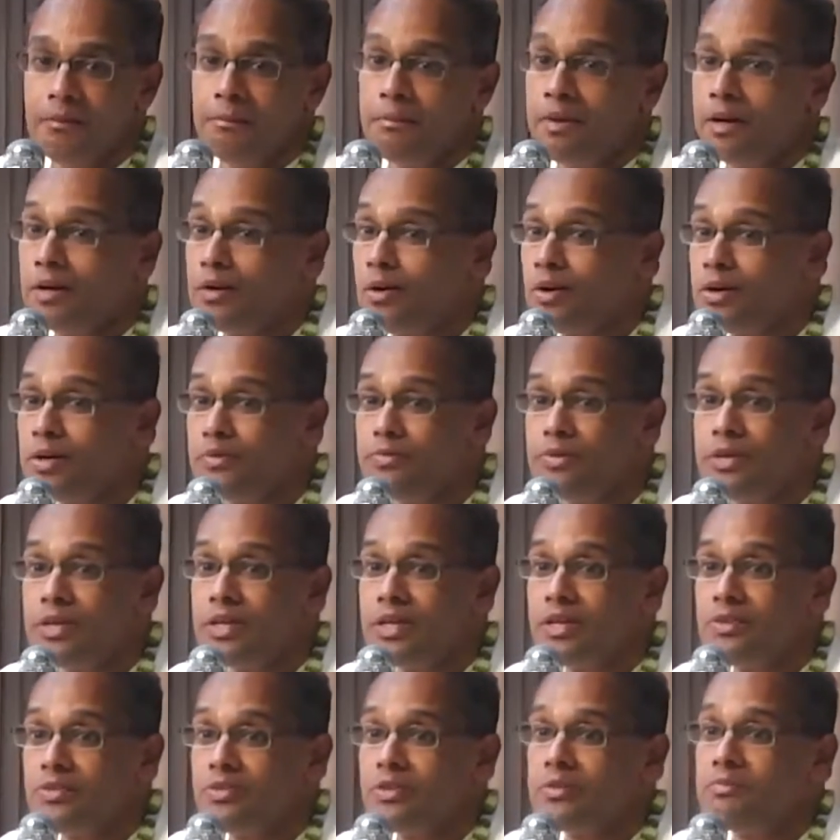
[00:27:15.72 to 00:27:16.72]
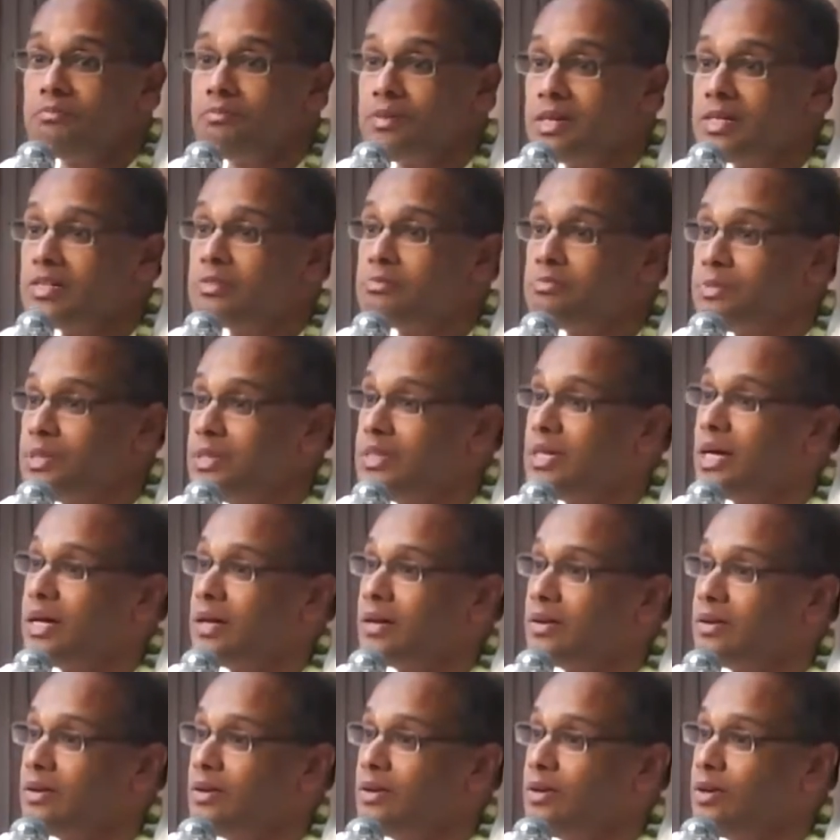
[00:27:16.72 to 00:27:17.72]
But glorification must be
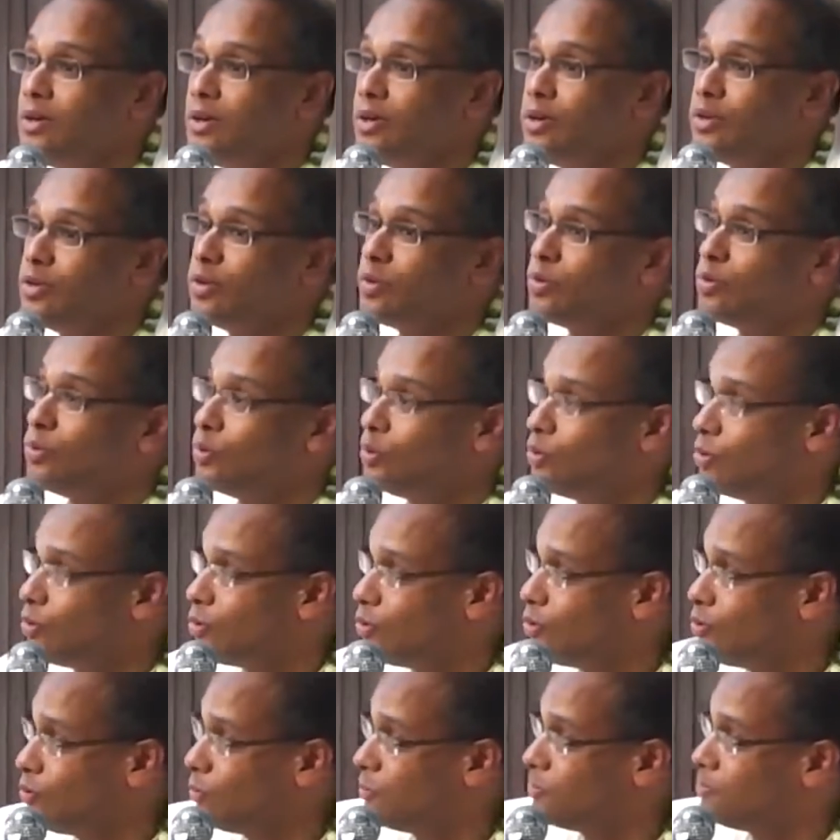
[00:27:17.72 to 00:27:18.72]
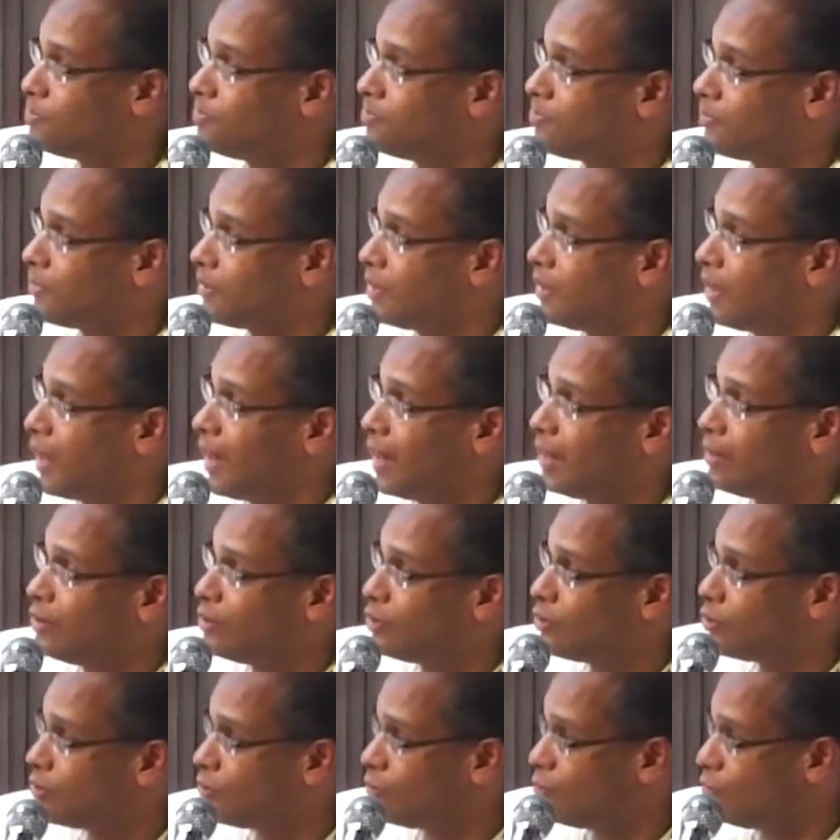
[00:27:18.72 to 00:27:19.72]
done through Guru
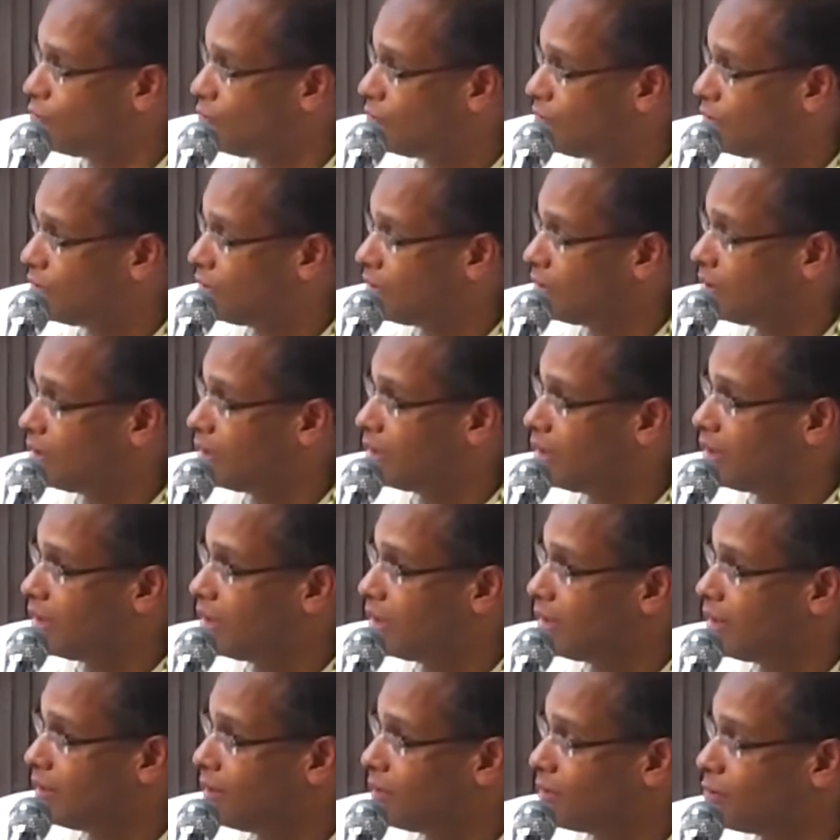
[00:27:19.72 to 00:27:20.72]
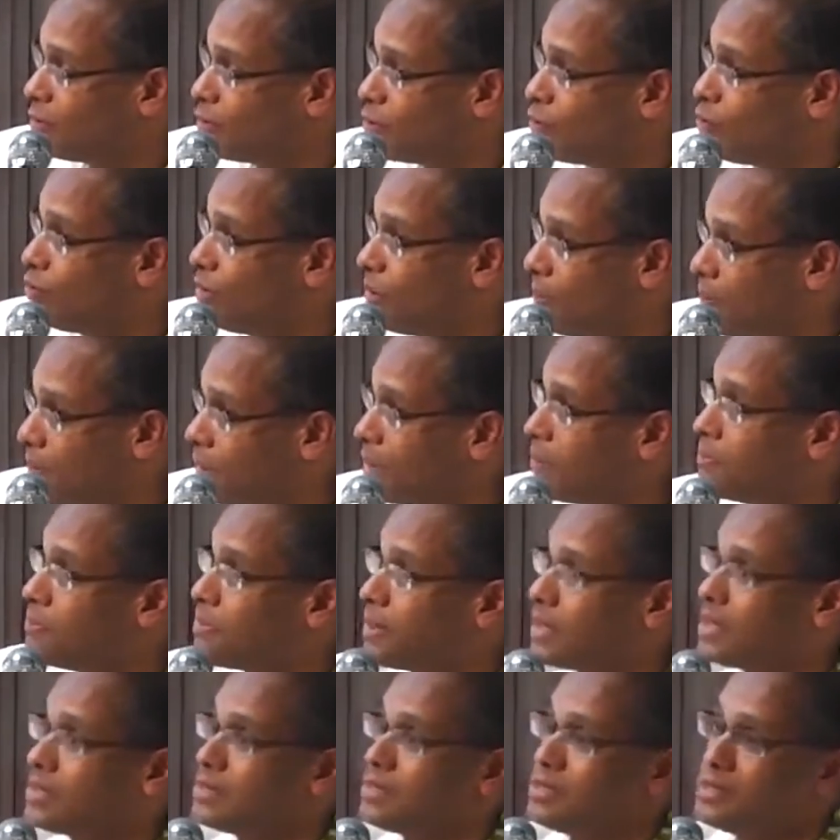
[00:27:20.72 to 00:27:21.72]
and through the
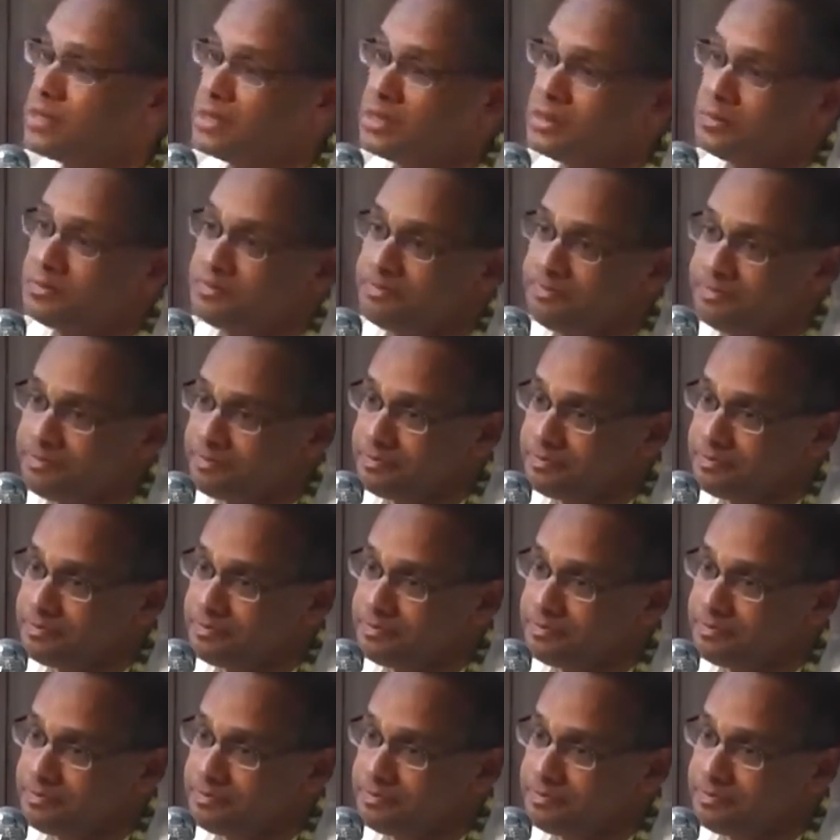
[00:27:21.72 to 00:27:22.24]
parampara system.